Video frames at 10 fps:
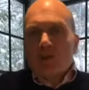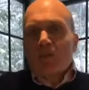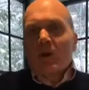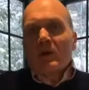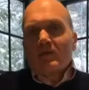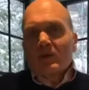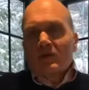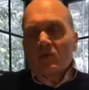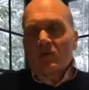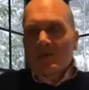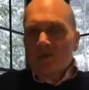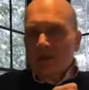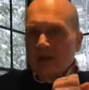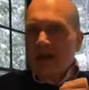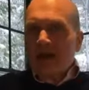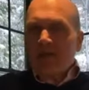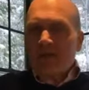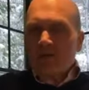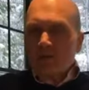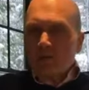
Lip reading: part of it. So that's the content.